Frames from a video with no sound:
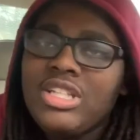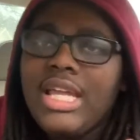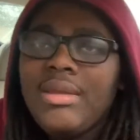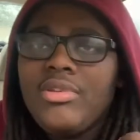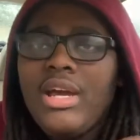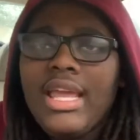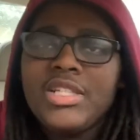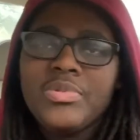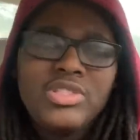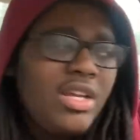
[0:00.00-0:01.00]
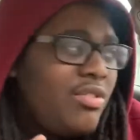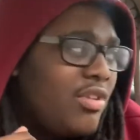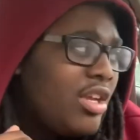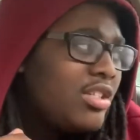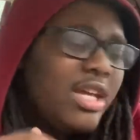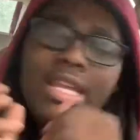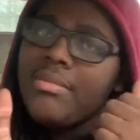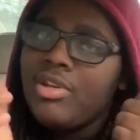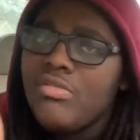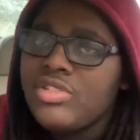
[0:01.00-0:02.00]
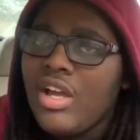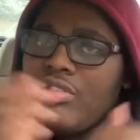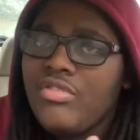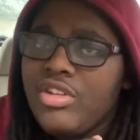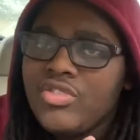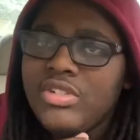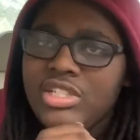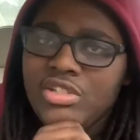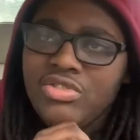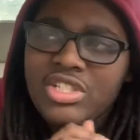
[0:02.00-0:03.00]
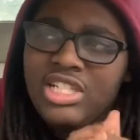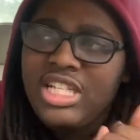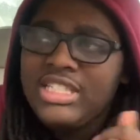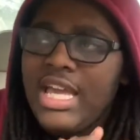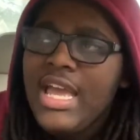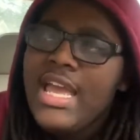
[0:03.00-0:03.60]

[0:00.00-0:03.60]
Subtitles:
Y'all let me know how y'all spent y'all New Year's. Y'all let me know what y'all New Year's resolution is.